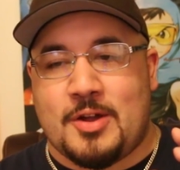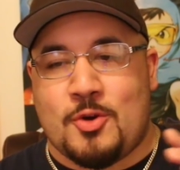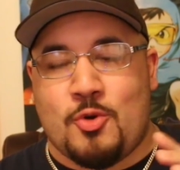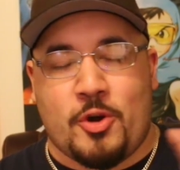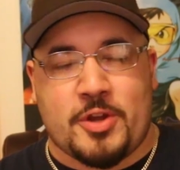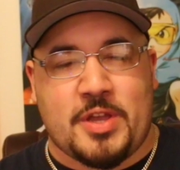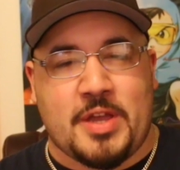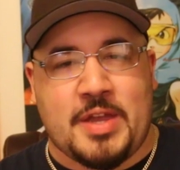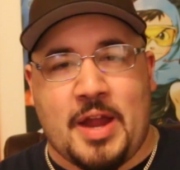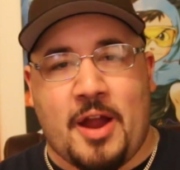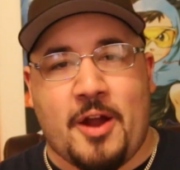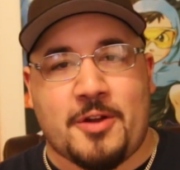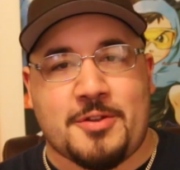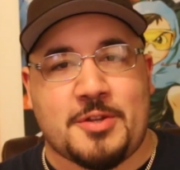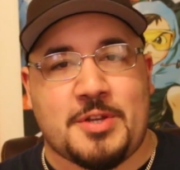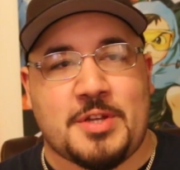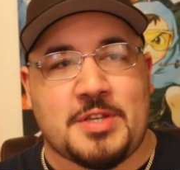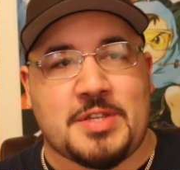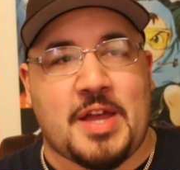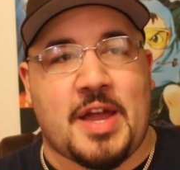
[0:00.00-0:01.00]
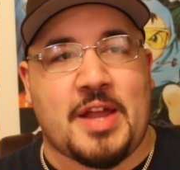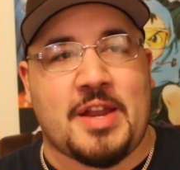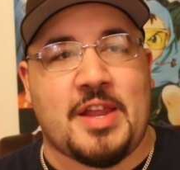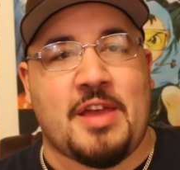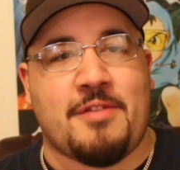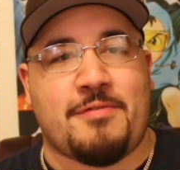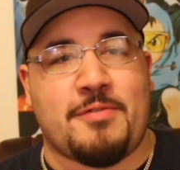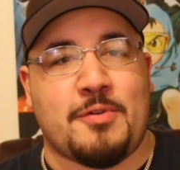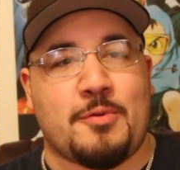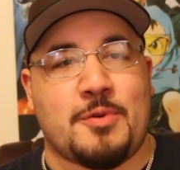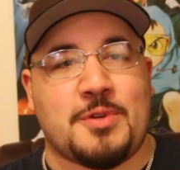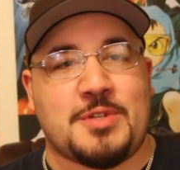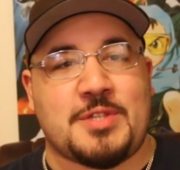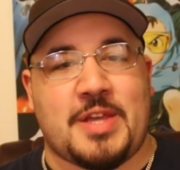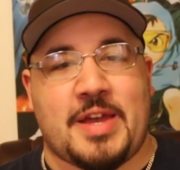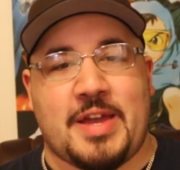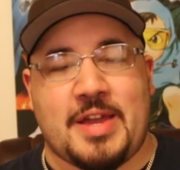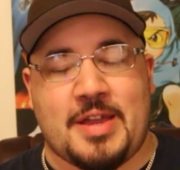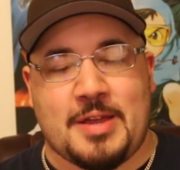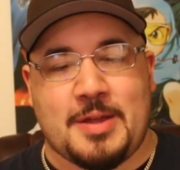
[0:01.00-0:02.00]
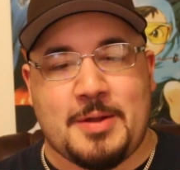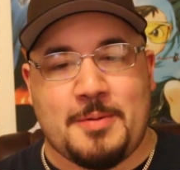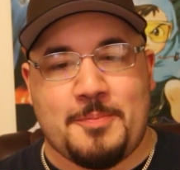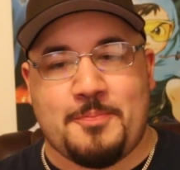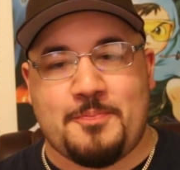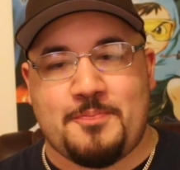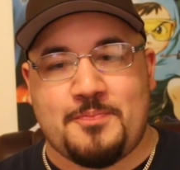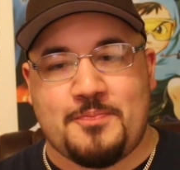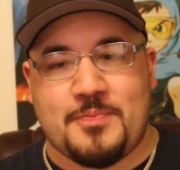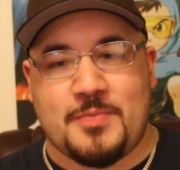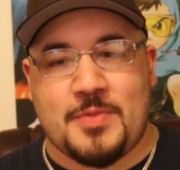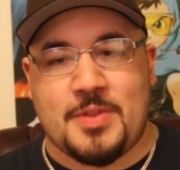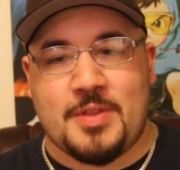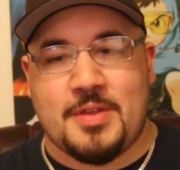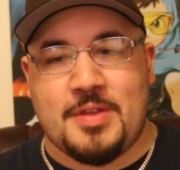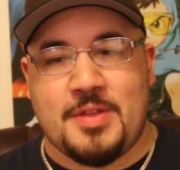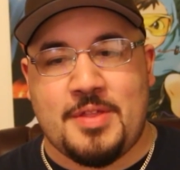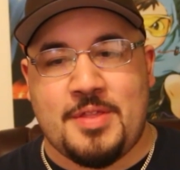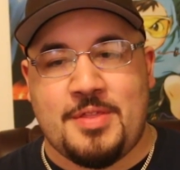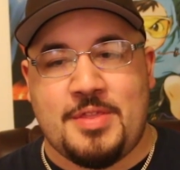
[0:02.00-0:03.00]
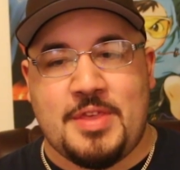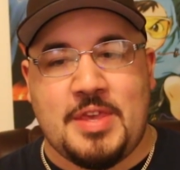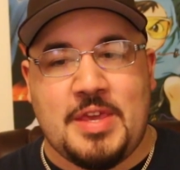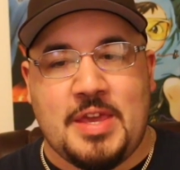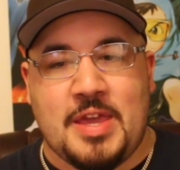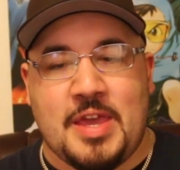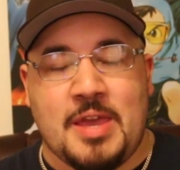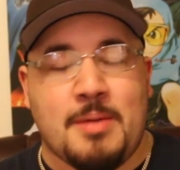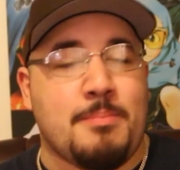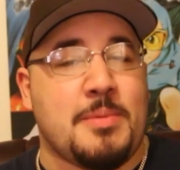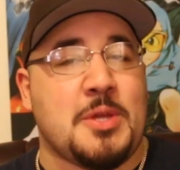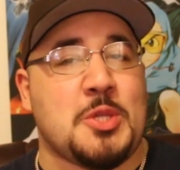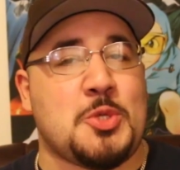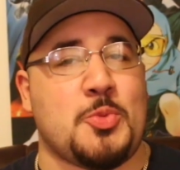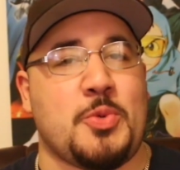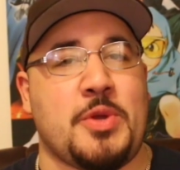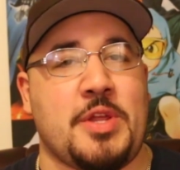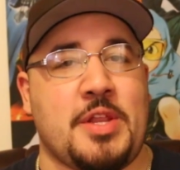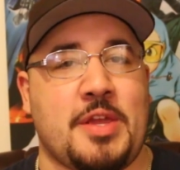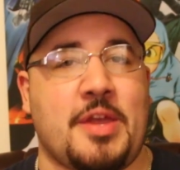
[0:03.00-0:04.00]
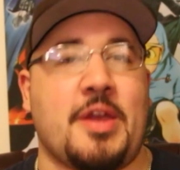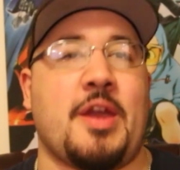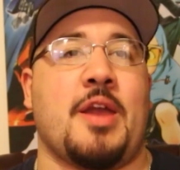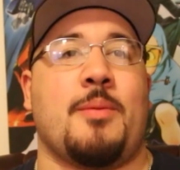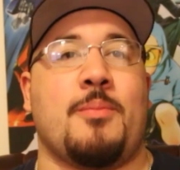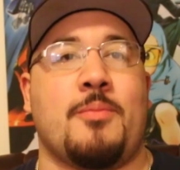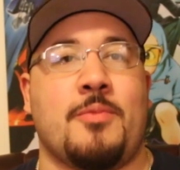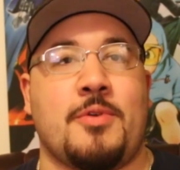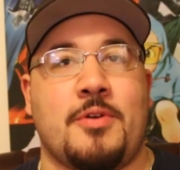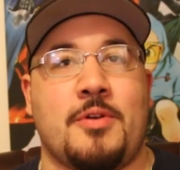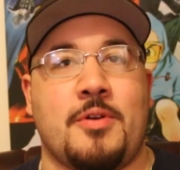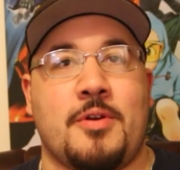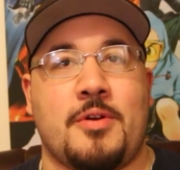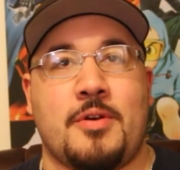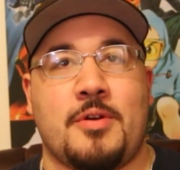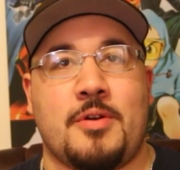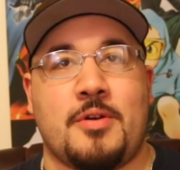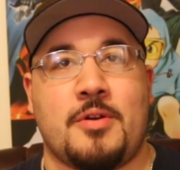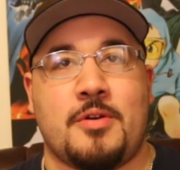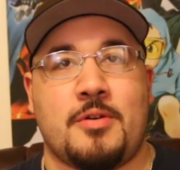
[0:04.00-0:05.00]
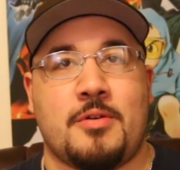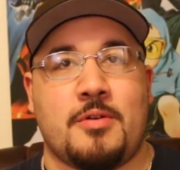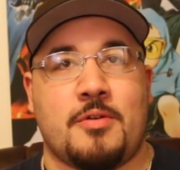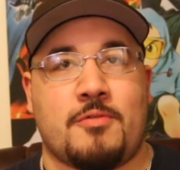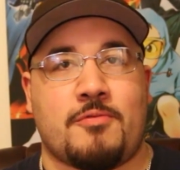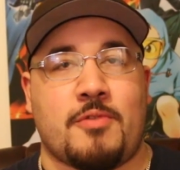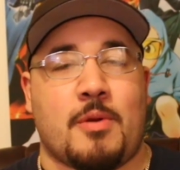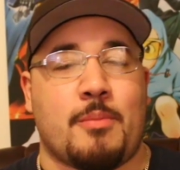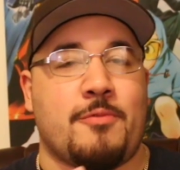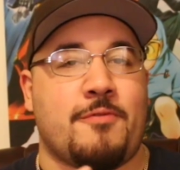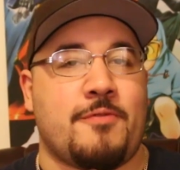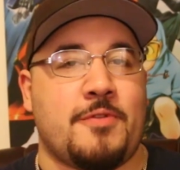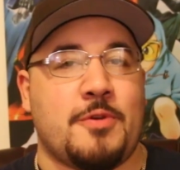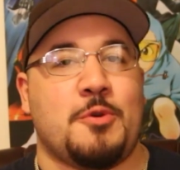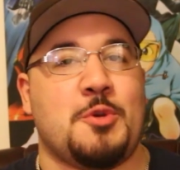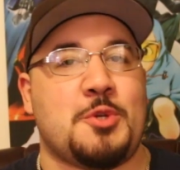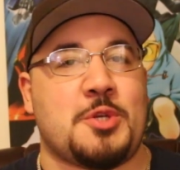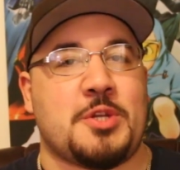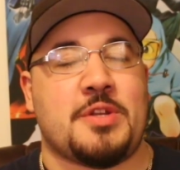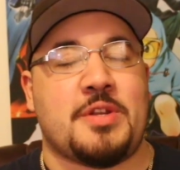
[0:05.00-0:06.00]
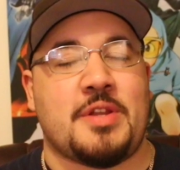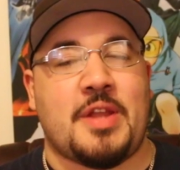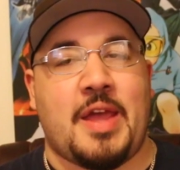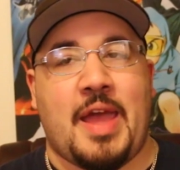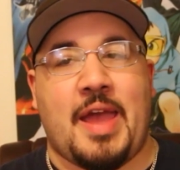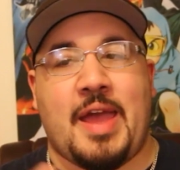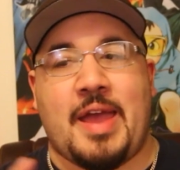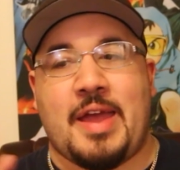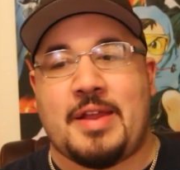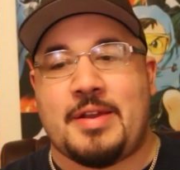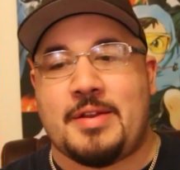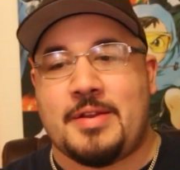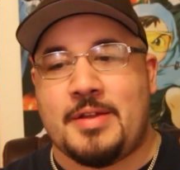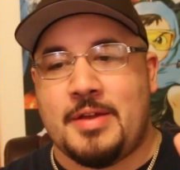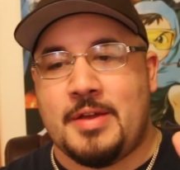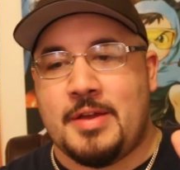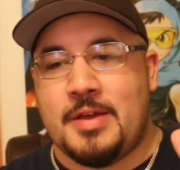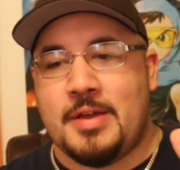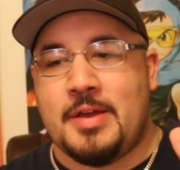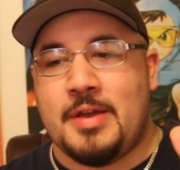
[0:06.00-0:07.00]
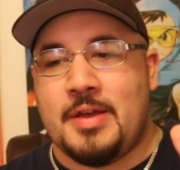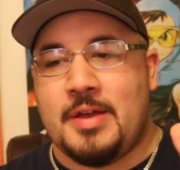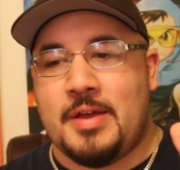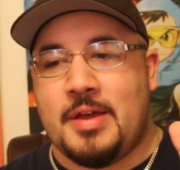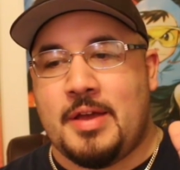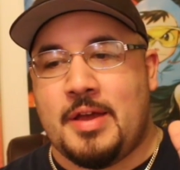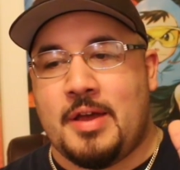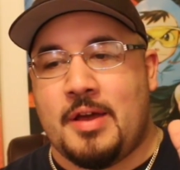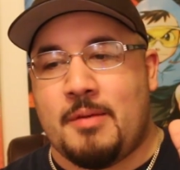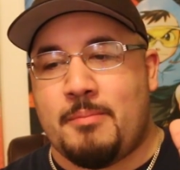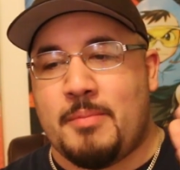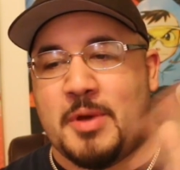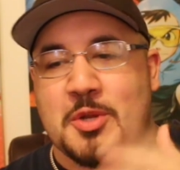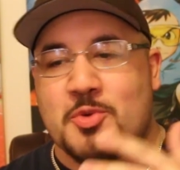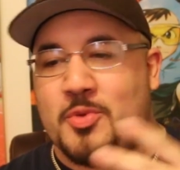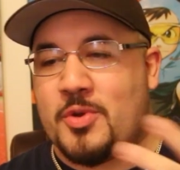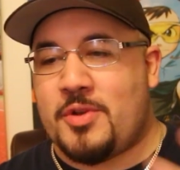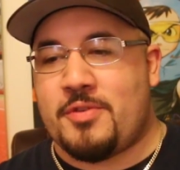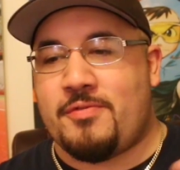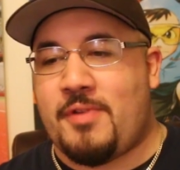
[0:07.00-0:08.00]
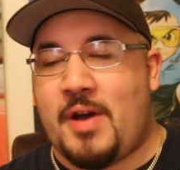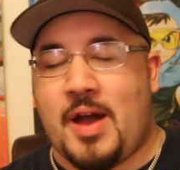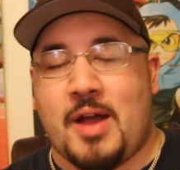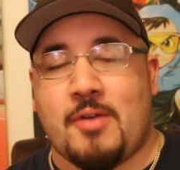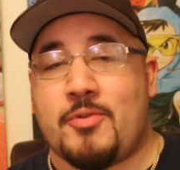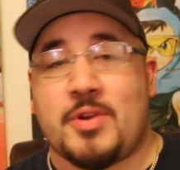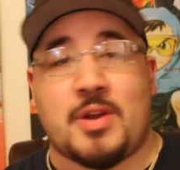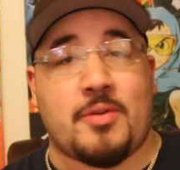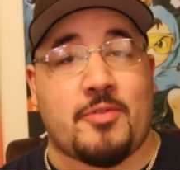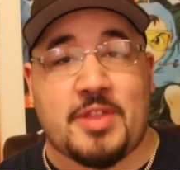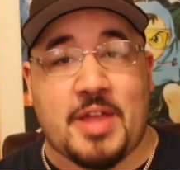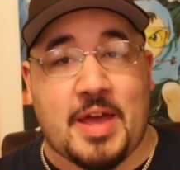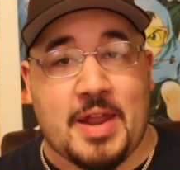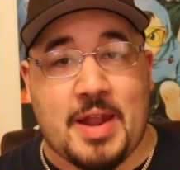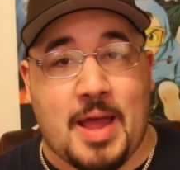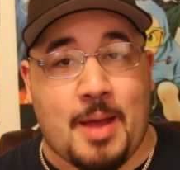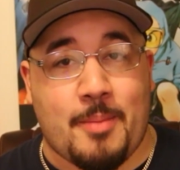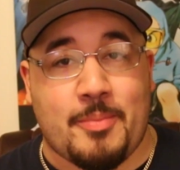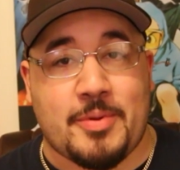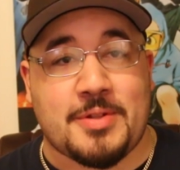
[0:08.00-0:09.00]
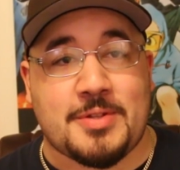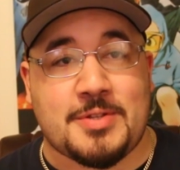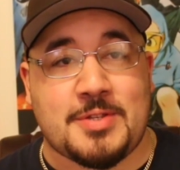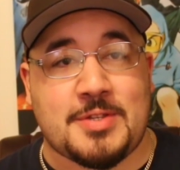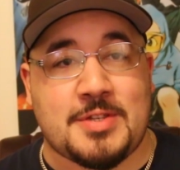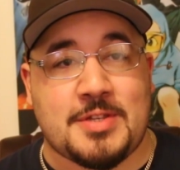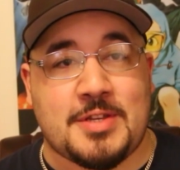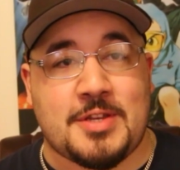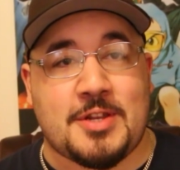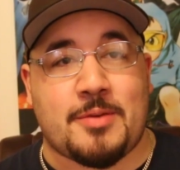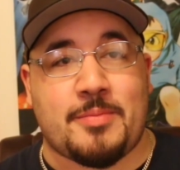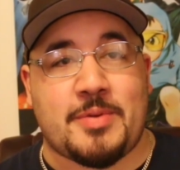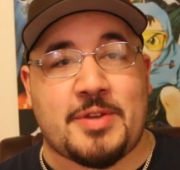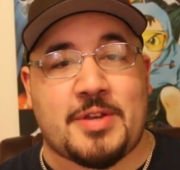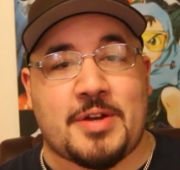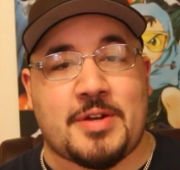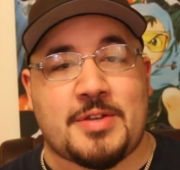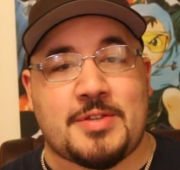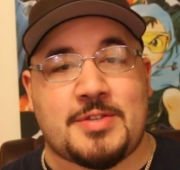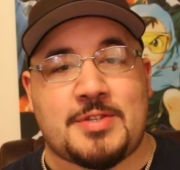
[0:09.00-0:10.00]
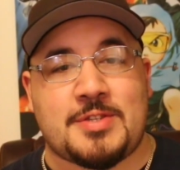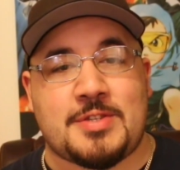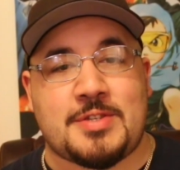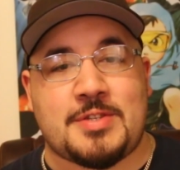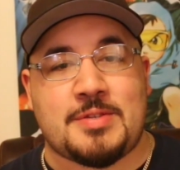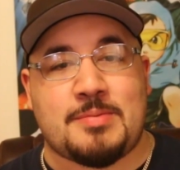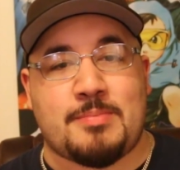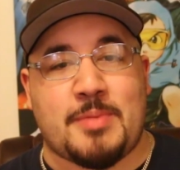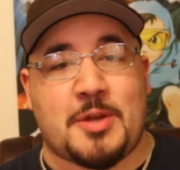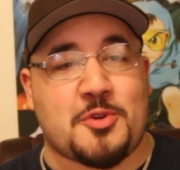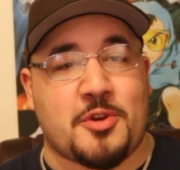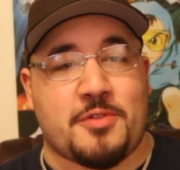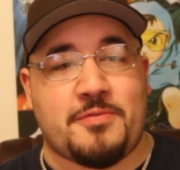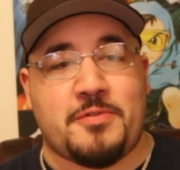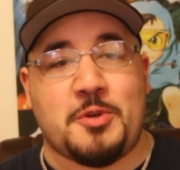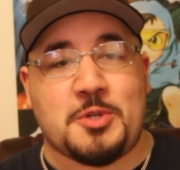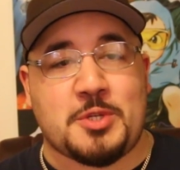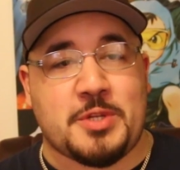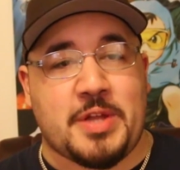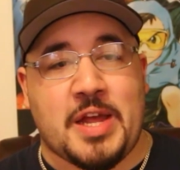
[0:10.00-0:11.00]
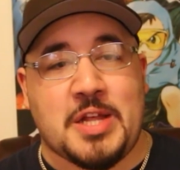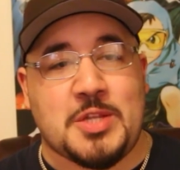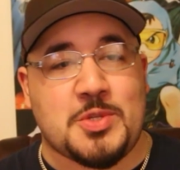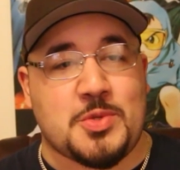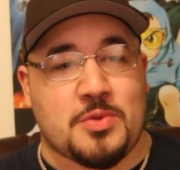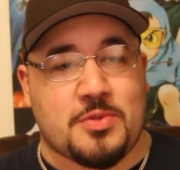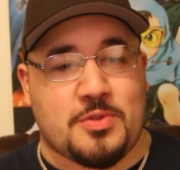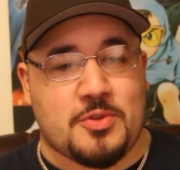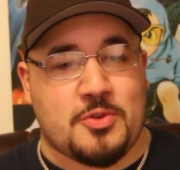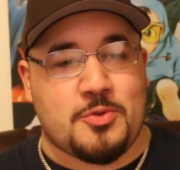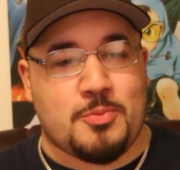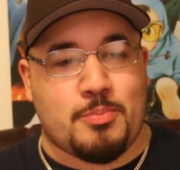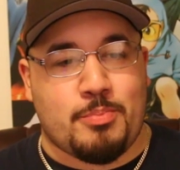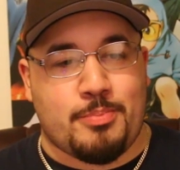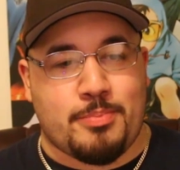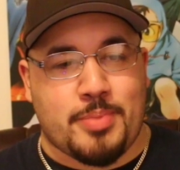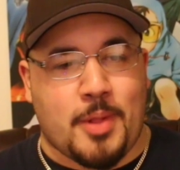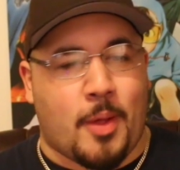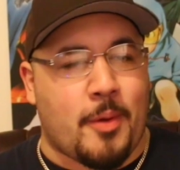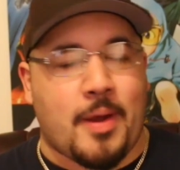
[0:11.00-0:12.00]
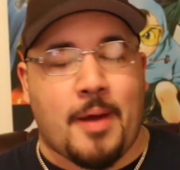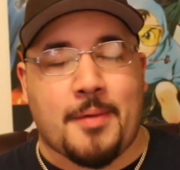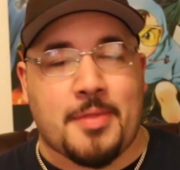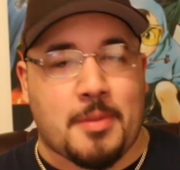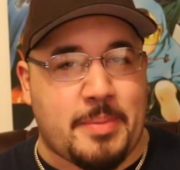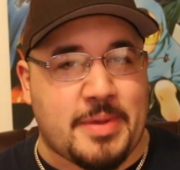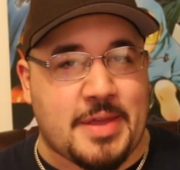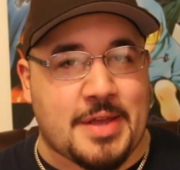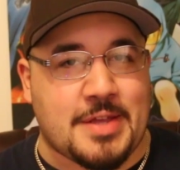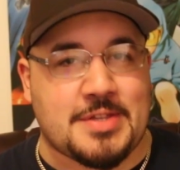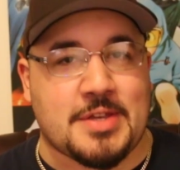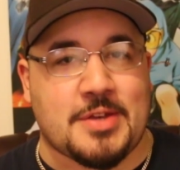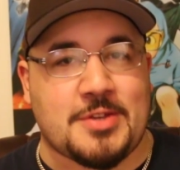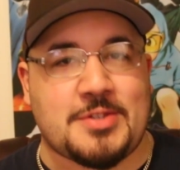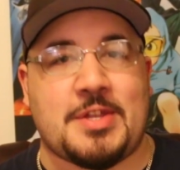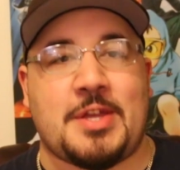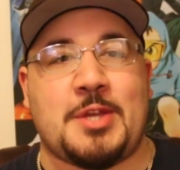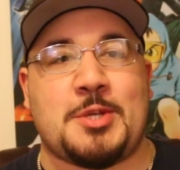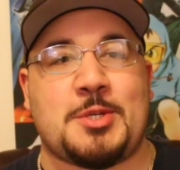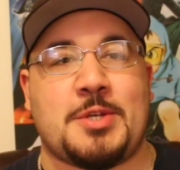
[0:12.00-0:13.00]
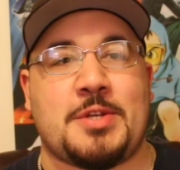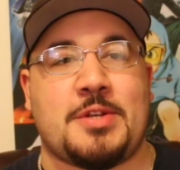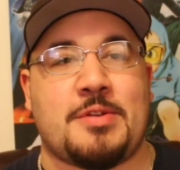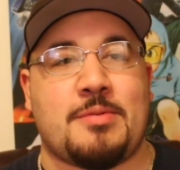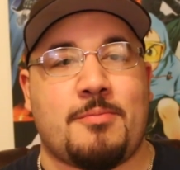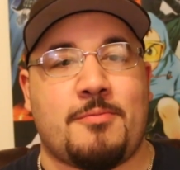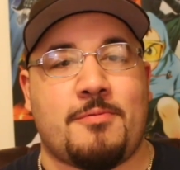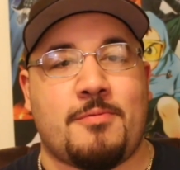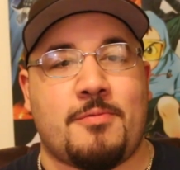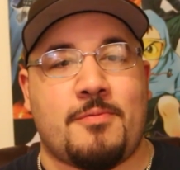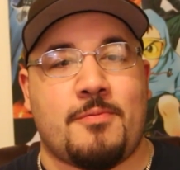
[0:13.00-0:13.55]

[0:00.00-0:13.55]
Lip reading: quirky character design if it was like the in-between game from Fusion and Metroid 5 whenever that happens. You know, because Metroid Fusion ends with you blowing up the BSL station.